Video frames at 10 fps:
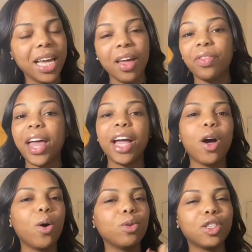that
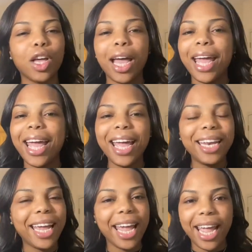goes head to
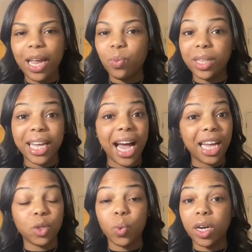head with
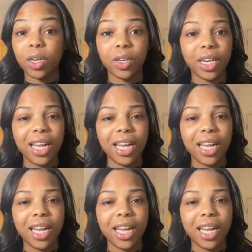God's Word